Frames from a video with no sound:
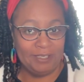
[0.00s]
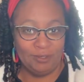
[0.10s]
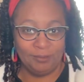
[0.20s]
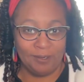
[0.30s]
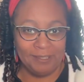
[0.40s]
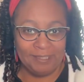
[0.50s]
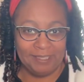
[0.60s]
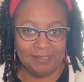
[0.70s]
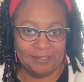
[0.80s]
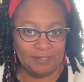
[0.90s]
your
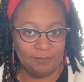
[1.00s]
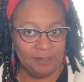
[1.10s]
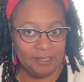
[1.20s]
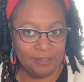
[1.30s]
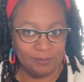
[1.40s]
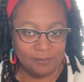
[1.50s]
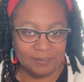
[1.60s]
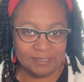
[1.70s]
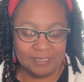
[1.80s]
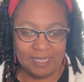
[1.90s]
audience to want to know
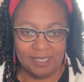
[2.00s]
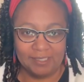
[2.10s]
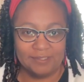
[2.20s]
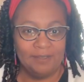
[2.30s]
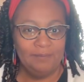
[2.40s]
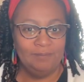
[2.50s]
what's next.